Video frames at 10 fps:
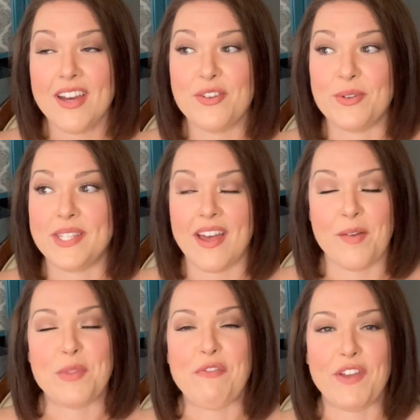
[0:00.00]
who's
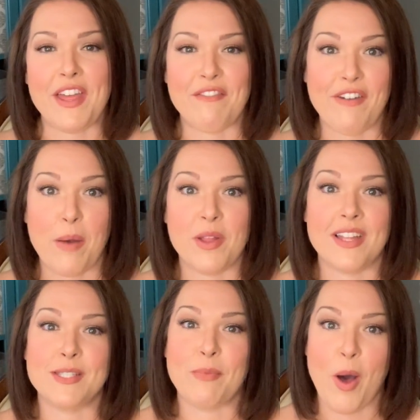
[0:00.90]
the Fit and
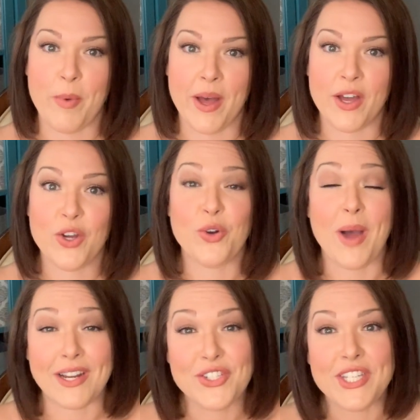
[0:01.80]
Fabulous Mama, who
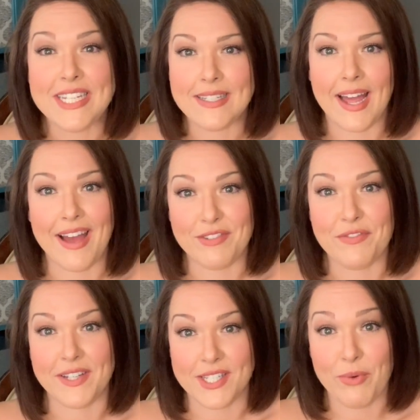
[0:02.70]
actually, I have to
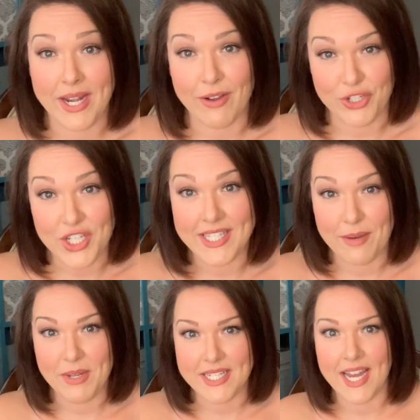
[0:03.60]
fix it right now. She
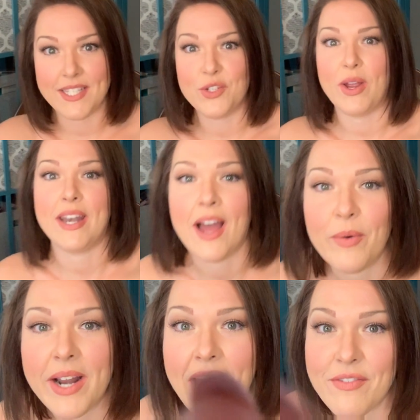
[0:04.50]
sent me a text right
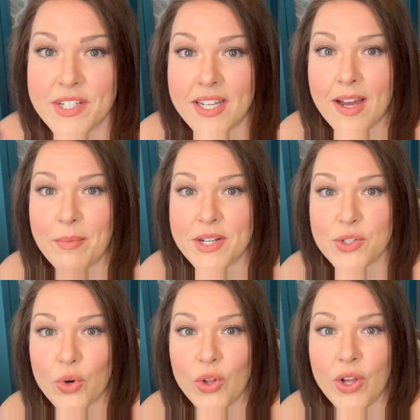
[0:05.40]
now and I'm gonna
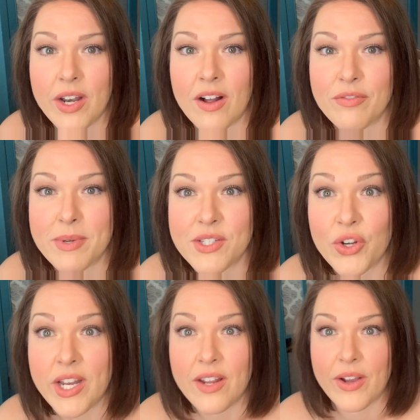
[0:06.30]
scroll it off my
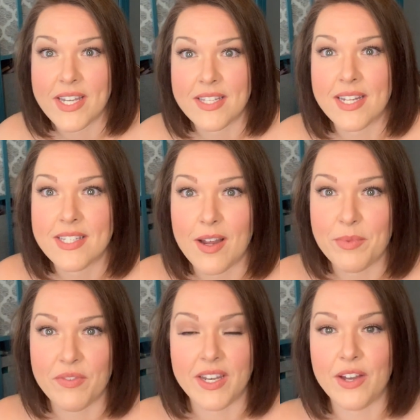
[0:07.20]
screen. Okay, did that stop
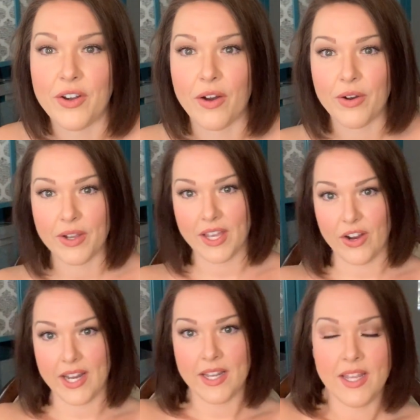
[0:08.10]
the video? No. Okay,
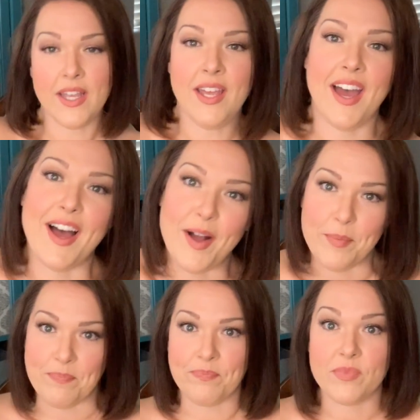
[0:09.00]
great.
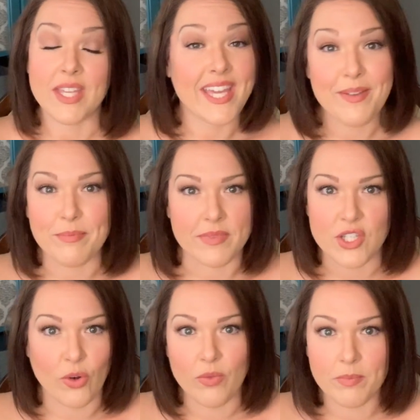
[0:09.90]
Kim,
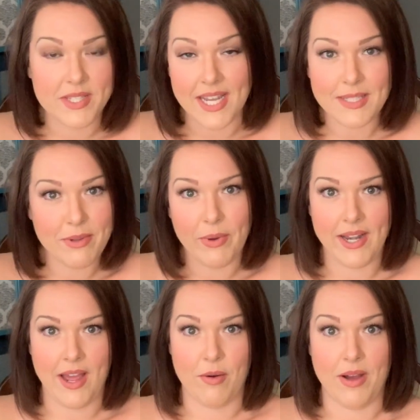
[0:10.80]
don't text me
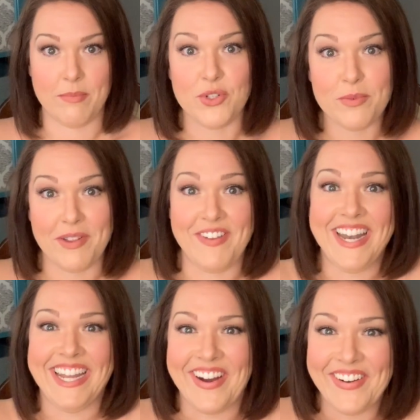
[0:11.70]
right now. I'm doing my
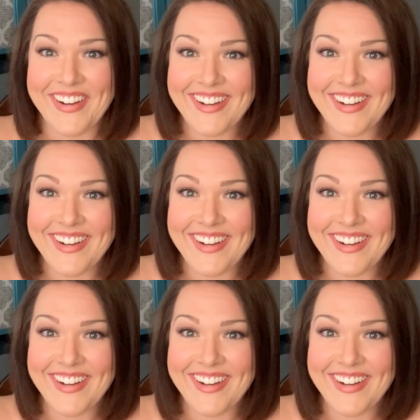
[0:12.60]
video.